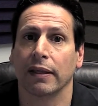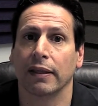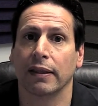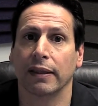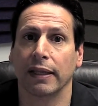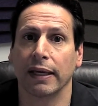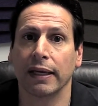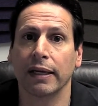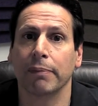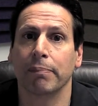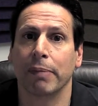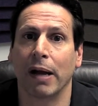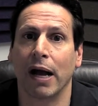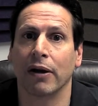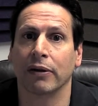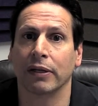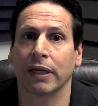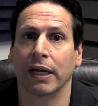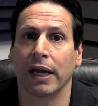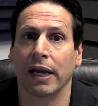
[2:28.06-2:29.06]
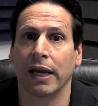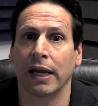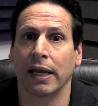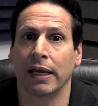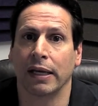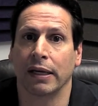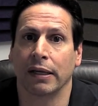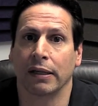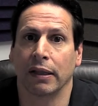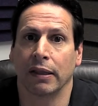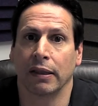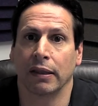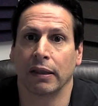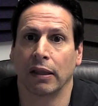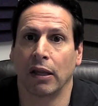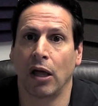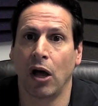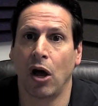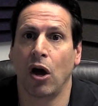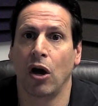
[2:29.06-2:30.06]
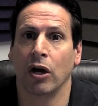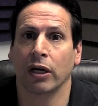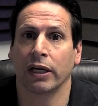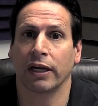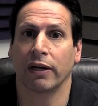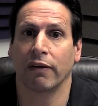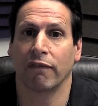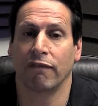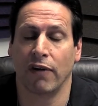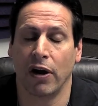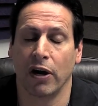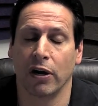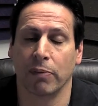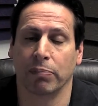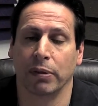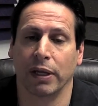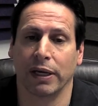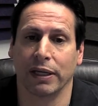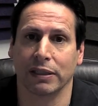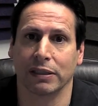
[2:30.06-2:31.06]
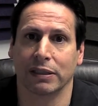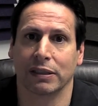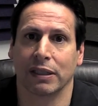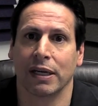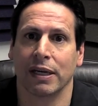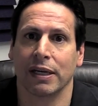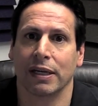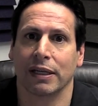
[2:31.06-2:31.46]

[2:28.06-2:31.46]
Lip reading: Think about a log in a fireplace.